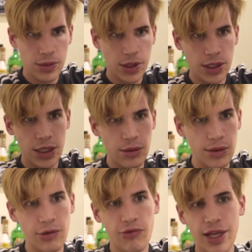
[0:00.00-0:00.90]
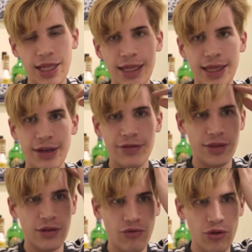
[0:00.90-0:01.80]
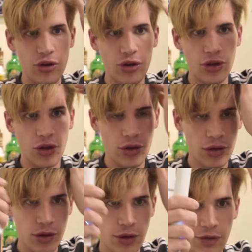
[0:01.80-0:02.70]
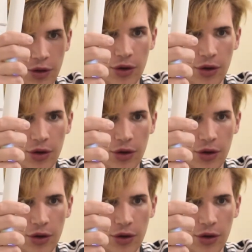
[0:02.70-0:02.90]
So that would really lift the root, you know, if you're